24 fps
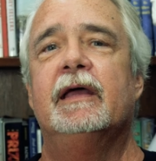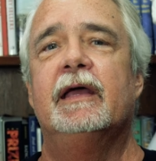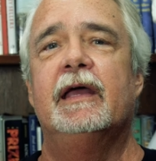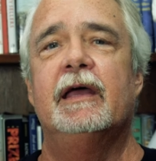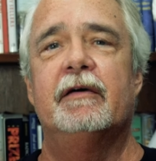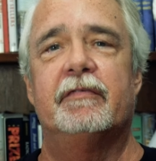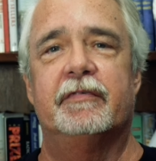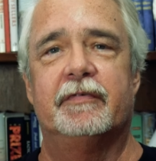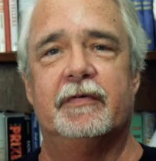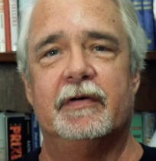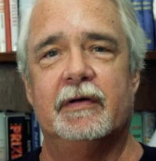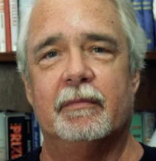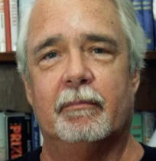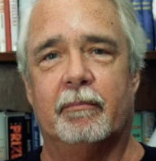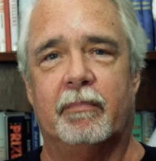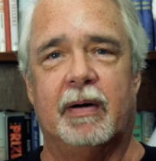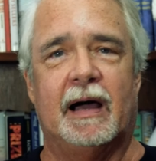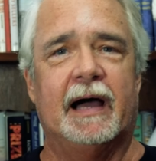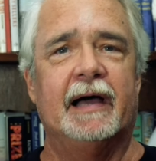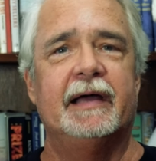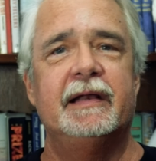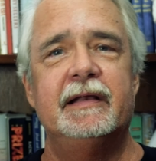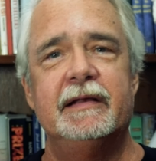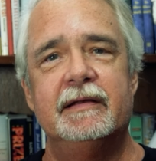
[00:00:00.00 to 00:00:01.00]
If
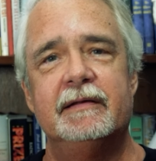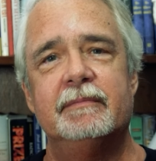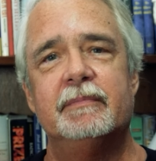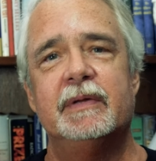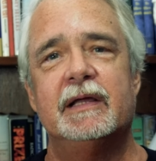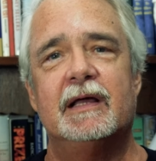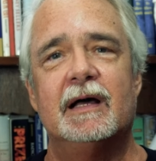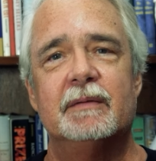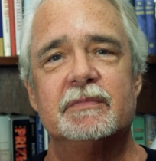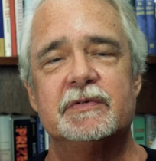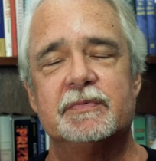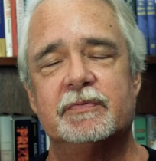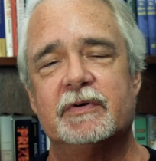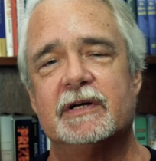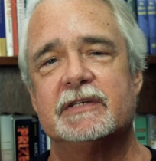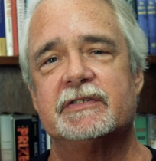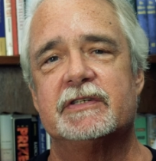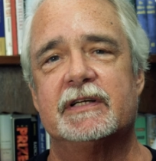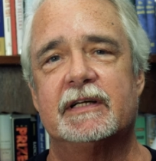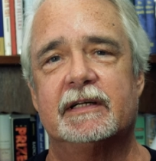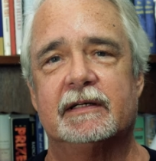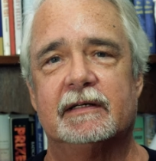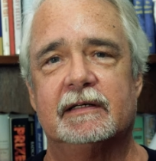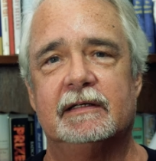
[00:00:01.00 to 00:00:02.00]
Biden becomes
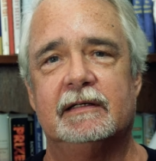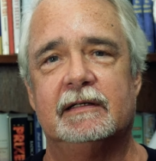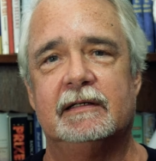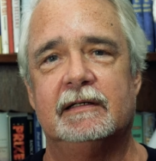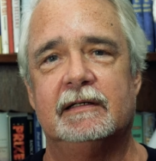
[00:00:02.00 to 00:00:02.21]
president,